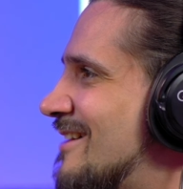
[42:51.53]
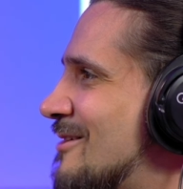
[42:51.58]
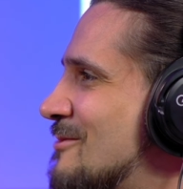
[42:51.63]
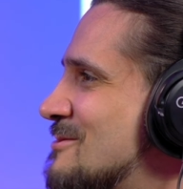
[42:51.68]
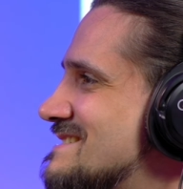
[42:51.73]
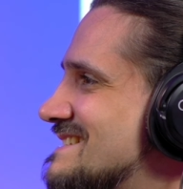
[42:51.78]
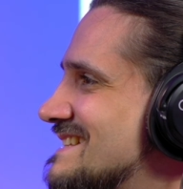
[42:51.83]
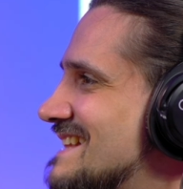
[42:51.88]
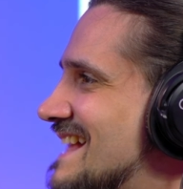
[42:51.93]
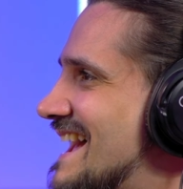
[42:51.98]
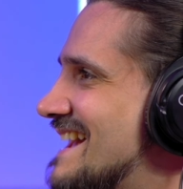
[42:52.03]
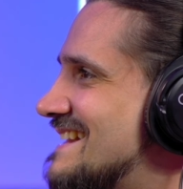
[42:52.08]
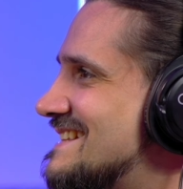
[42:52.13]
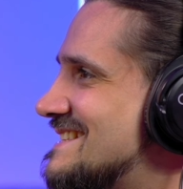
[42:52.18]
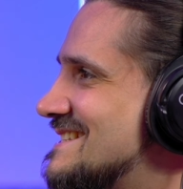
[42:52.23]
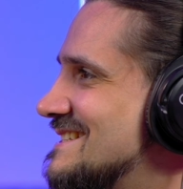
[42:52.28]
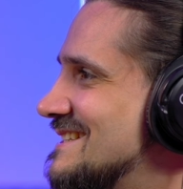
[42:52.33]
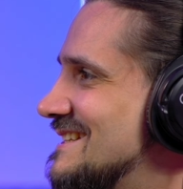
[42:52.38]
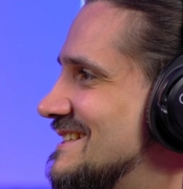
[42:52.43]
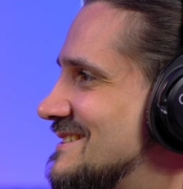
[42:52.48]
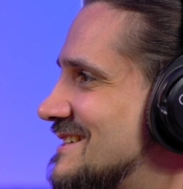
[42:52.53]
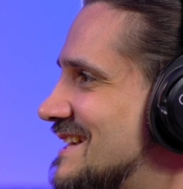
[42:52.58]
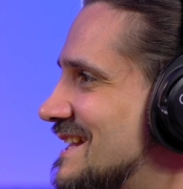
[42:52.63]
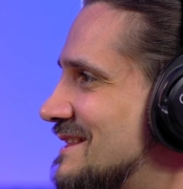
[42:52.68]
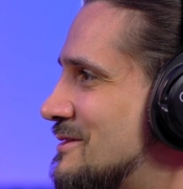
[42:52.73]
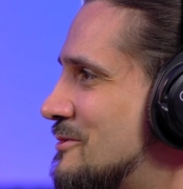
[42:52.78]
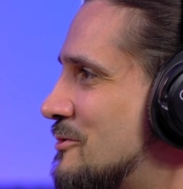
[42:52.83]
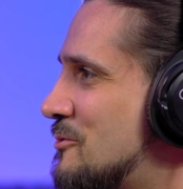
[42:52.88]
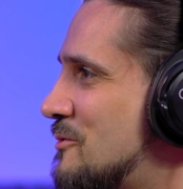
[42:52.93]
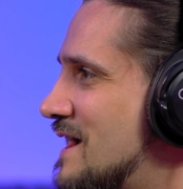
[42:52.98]
always like to look
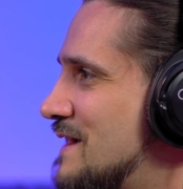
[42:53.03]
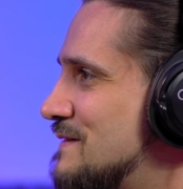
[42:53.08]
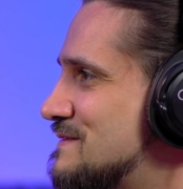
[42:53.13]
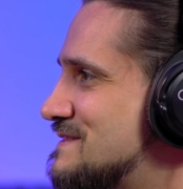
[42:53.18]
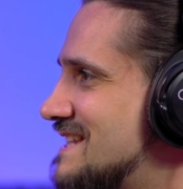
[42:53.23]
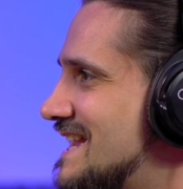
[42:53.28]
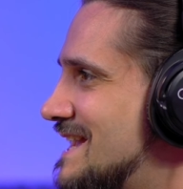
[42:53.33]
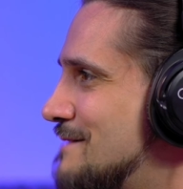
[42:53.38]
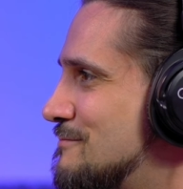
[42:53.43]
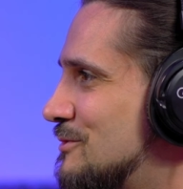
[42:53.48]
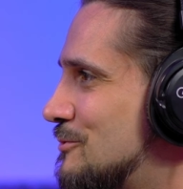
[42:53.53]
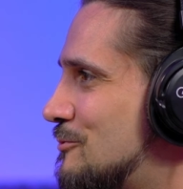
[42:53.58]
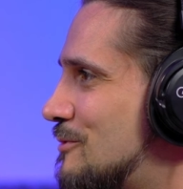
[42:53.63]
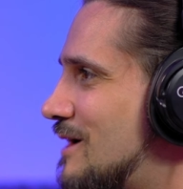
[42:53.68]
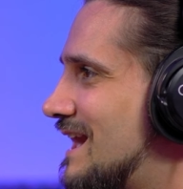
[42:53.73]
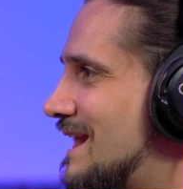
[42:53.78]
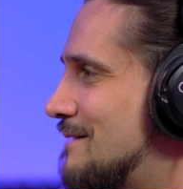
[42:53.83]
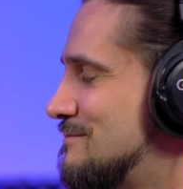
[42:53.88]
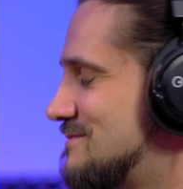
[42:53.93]
at the wavetable while I'm